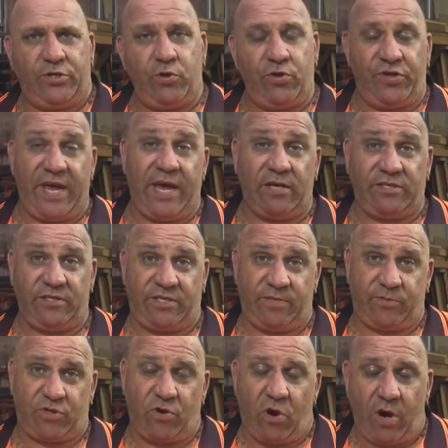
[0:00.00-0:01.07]
2,000
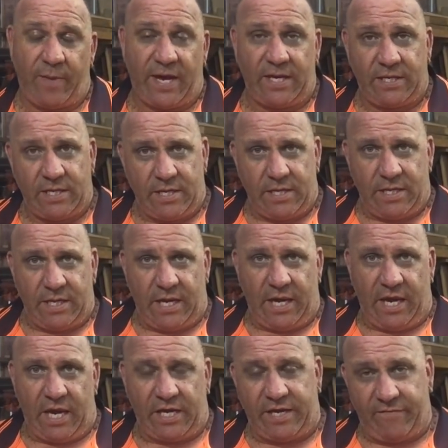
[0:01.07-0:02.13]
subscriber
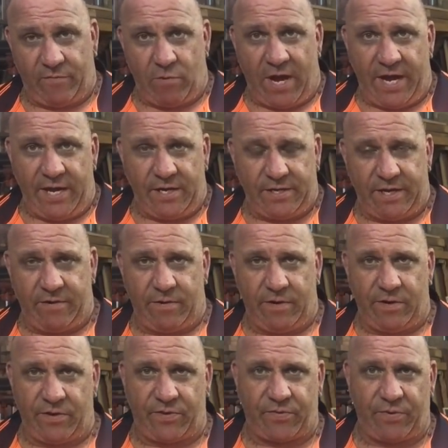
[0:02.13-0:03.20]
giveaway. There
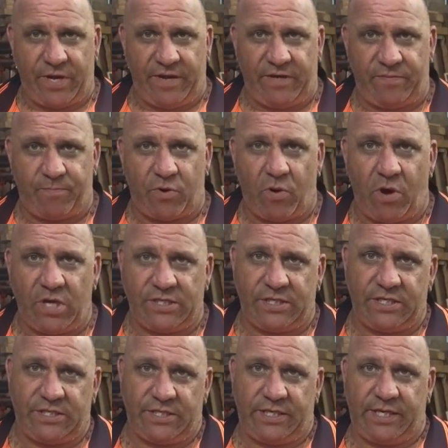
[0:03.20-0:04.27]
were 3
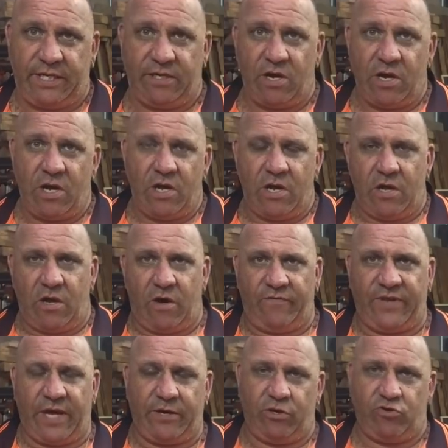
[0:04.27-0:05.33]
prizes, and I've
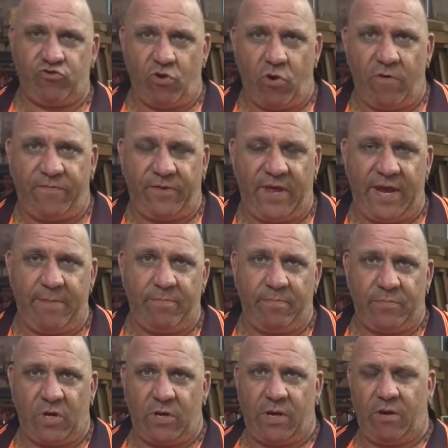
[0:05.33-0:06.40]
done a draw for
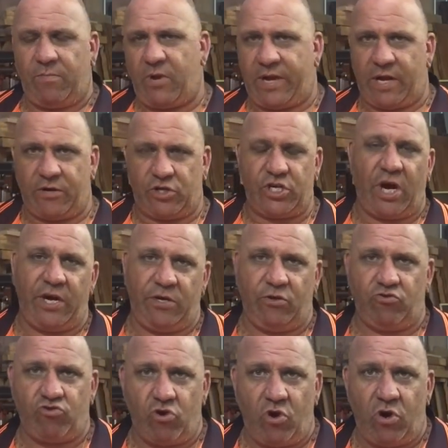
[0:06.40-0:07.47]
them. I'm not going to show you the
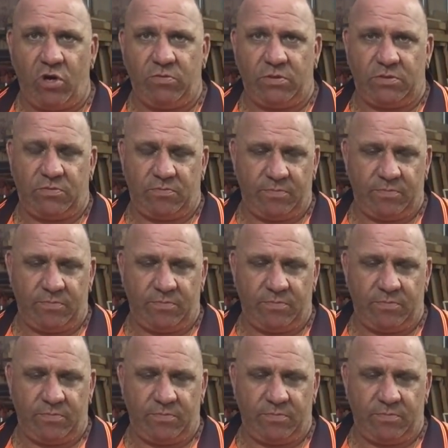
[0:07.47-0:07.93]
draw